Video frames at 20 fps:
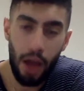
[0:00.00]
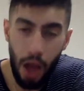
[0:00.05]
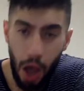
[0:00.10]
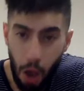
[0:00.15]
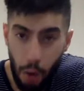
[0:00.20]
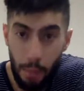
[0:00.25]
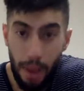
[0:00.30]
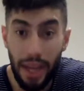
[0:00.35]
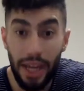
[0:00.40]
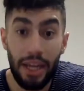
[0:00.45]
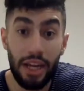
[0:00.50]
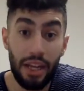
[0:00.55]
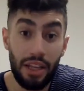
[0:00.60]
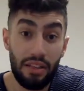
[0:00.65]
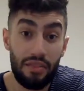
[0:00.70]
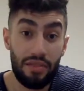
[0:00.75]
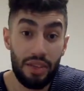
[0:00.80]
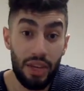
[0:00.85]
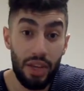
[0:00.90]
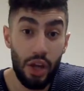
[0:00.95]
I'll make
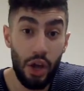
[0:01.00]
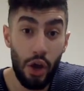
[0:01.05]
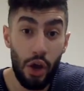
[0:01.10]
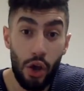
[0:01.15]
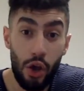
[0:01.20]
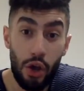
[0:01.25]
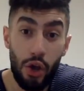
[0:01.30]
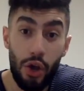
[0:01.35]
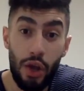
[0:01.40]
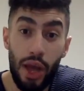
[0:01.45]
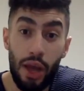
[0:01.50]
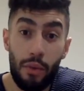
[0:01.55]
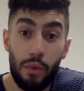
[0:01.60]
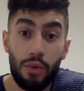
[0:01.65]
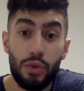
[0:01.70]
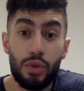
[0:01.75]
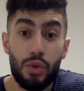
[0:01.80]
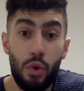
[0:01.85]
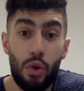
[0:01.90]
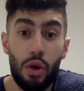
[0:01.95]
another video and
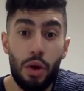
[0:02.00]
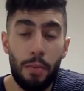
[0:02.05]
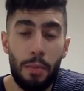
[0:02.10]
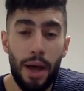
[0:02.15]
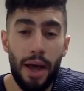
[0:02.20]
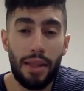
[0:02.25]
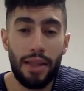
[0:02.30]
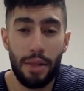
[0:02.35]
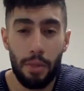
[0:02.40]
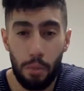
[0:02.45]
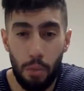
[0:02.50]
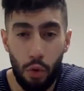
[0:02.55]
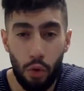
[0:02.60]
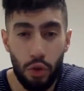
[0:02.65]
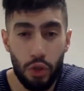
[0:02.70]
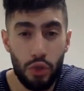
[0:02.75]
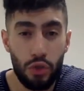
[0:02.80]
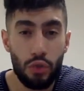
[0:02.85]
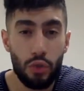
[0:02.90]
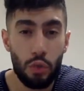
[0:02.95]
we'll talk about the
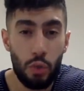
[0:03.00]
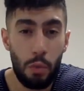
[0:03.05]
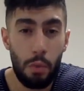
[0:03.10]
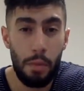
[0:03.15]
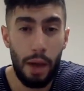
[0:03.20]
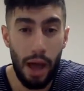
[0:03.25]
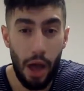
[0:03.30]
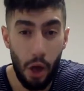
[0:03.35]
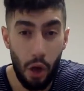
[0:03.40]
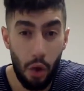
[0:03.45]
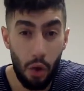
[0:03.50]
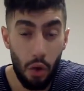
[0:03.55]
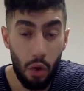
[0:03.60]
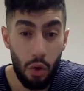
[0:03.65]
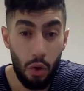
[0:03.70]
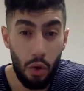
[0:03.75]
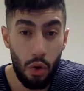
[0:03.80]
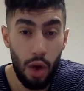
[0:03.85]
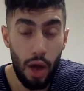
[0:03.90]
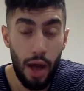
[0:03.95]
importance of
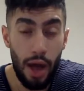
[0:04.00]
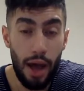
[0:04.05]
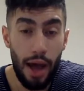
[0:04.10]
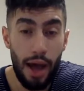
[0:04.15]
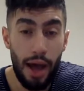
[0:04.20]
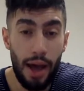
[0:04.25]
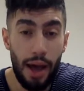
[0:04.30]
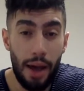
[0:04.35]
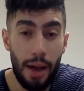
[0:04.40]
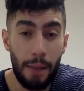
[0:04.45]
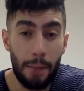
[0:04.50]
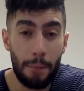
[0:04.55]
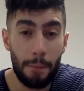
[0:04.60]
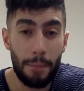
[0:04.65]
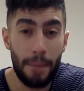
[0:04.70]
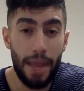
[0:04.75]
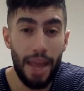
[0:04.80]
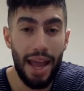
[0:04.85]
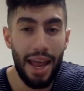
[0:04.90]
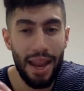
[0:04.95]
tumbao
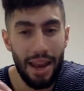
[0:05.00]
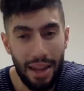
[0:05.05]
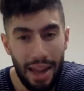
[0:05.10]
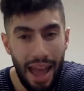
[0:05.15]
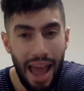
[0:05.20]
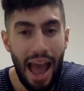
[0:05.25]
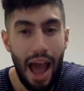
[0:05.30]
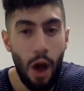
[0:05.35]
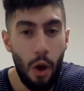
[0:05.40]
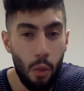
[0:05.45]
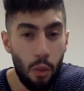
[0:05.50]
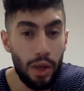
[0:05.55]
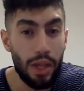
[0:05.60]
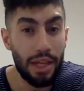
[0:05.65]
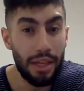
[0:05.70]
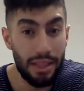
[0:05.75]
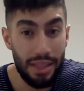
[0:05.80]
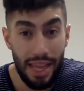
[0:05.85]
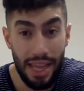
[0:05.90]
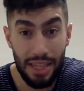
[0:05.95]
and how we
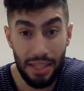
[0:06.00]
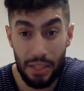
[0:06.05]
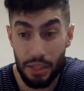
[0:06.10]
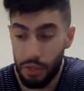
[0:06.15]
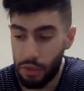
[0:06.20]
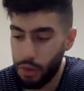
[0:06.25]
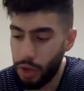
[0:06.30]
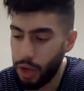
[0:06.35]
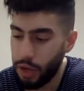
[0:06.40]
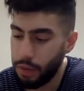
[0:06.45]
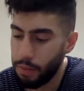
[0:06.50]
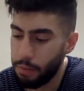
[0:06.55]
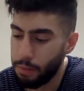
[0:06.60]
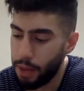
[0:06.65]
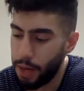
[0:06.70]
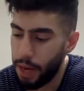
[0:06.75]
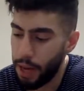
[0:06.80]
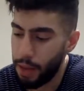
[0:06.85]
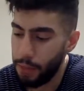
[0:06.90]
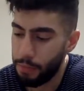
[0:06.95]
can dance to it.
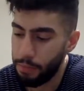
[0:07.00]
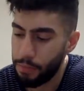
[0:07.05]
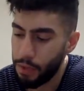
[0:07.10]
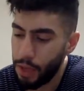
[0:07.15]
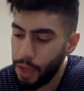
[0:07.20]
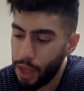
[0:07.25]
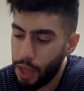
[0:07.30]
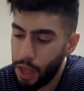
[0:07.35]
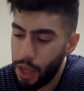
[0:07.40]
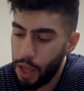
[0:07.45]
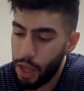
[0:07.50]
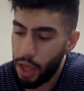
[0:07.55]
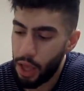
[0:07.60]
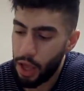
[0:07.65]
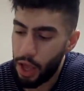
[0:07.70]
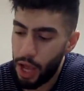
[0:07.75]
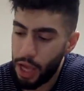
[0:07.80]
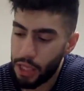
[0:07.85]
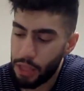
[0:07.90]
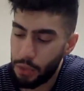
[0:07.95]
But I
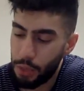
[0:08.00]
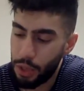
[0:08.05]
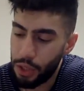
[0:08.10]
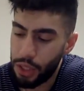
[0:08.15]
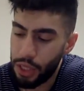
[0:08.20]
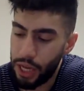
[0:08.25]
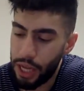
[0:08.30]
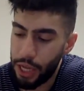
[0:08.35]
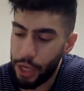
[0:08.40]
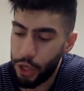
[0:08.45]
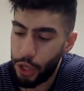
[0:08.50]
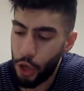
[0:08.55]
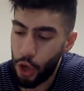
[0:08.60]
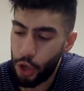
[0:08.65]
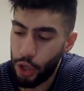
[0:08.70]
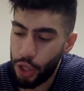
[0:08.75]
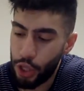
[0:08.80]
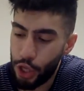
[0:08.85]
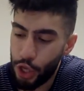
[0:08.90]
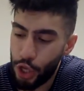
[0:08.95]
just wanted to let you
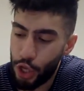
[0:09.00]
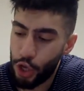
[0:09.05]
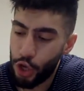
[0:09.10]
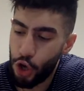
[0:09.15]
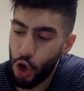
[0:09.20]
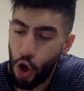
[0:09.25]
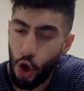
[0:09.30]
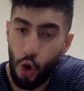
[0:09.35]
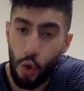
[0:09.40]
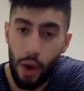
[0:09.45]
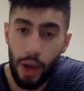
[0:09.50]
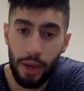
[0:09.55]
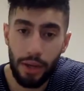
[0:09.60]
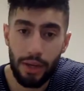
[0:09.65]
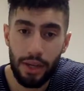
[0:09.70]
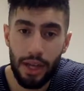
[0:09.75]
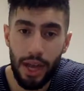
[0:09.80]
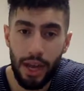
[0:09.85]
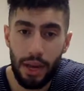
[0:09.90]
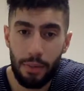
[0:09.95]
know that you can go
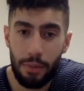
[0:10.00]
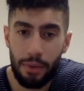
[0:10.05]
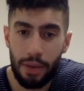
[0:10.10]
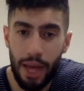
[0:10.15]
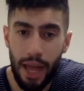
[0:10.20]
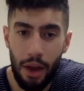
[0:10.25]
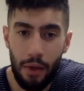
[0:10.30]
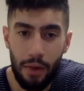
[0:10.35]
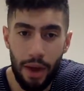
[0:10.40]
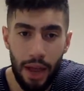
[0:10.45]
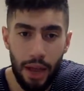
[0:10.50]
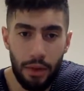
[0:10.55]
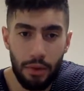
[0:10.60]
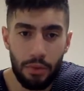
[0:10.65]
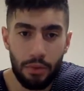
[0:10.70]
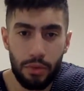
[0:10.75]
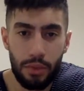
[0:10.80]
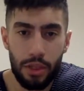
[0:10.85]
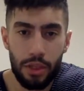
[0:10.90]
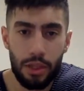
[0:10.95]
and kind of play around
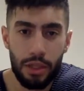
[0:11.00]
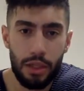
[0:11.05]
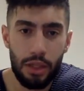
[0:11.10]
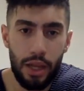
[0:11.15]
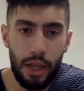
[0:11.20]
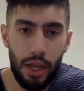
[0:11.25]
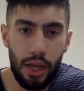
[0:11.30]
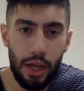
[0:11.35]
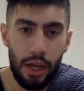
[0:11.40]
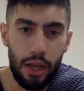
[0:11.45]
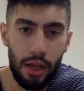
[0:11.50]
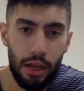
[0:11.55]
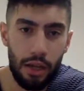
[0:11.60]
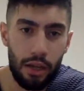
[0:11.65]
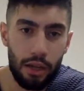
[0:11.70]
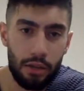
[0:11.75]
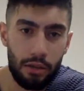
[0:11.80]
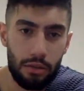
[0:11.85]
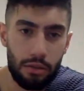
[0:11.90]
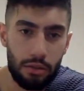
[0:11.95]
with. Hold
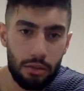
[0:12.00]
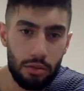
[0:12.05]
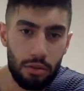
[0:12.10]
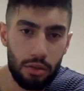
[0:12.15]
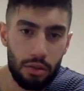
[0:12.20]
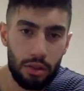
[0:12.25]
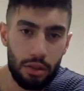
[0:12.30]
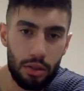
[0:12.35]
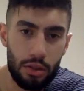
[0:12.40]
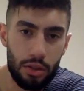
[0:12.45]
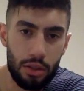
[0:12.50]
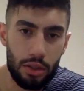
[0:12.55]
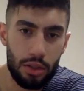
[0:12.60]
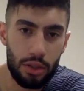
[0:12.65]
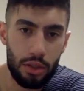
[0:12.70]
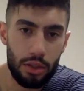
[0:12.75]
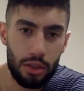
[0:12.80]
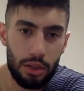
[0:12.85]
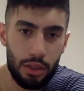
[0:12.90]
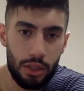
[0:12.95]
on,
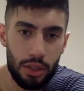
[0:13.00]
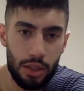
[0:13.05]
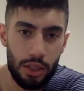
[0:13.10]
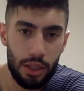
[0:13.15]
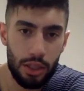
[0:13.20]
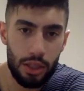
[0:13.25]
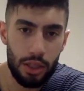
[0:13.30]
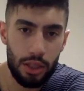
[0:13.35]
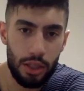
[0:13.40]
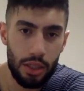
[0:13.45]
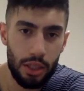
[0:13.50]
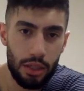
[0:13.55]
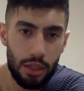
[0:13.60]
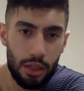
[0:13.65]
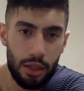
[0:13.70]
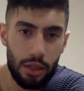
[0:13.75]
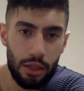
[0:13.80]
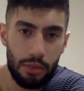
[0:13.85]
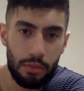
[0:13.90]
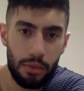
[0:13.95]
can you see this? How
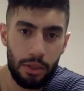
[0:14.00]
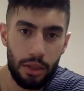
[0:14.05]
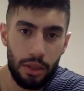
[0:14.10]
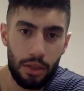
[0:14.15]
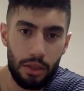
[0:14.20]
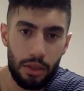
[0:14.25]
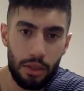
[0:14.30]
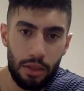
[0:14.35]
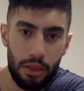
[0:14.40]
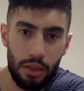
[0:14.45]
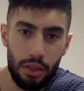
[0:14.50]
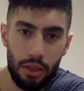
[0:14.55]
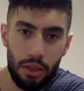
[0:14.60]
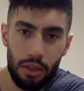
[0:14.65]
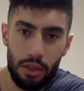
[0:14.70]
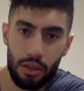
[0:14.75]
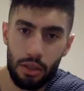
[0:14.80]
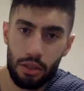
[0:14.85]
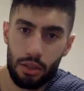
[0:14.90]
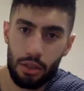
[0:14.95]
can I make you see
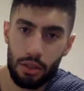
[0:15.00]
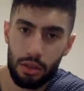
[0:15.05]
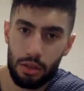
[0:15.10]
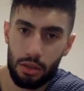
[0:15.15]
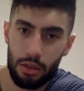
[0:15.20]
this?